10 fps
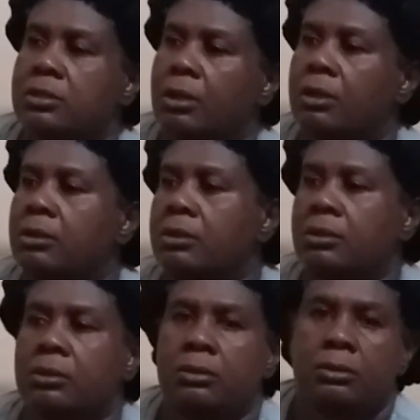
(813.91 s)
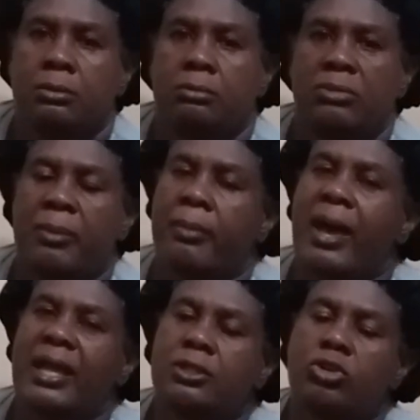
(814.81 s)
So maybe
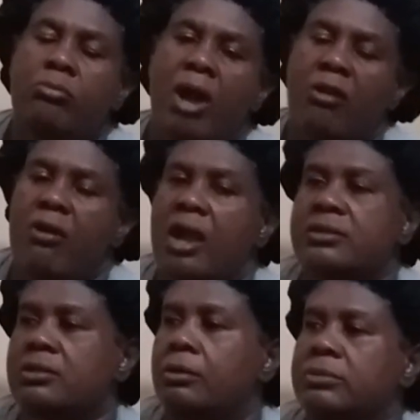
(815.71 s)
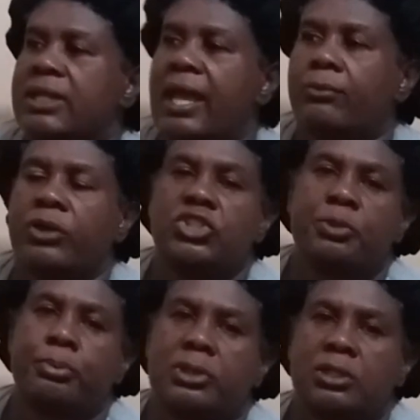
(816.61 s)
by tomorrow or sometime when
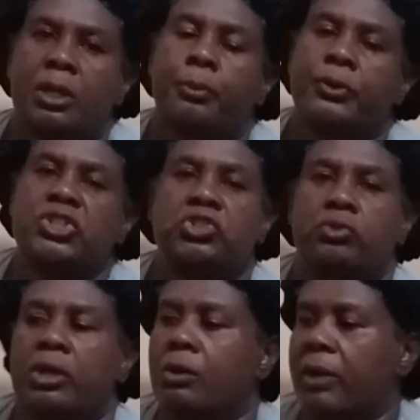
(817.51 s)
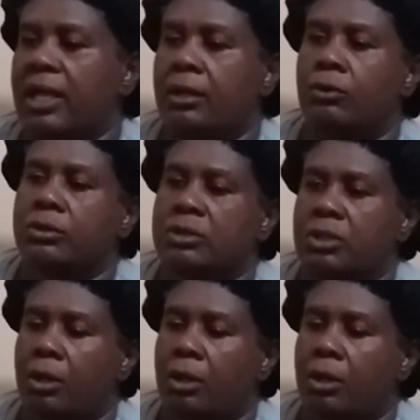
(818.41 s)
she put it up, we'll show you where it looks.